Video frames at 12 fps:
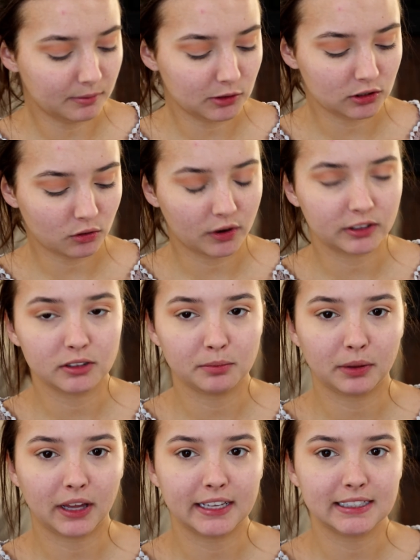I'm just going to
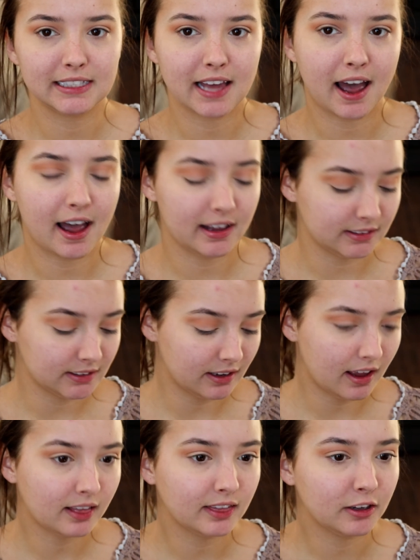place that
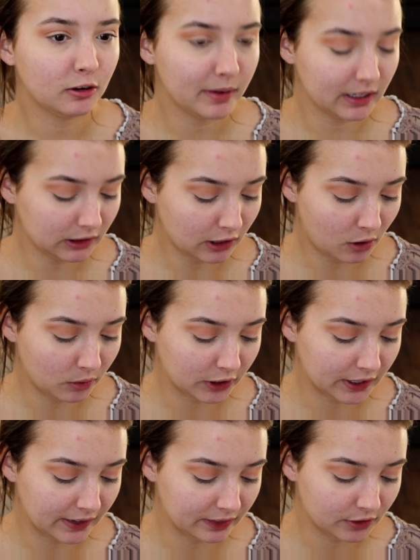a little bit lower
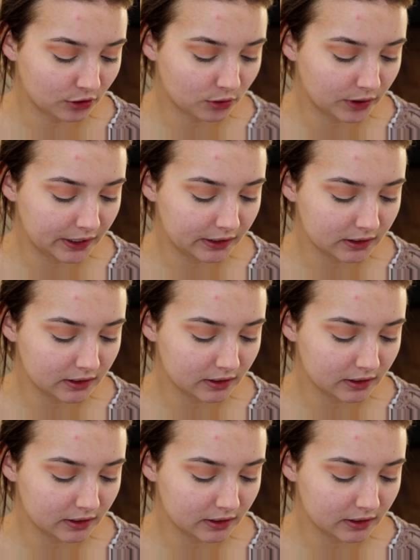in the crease.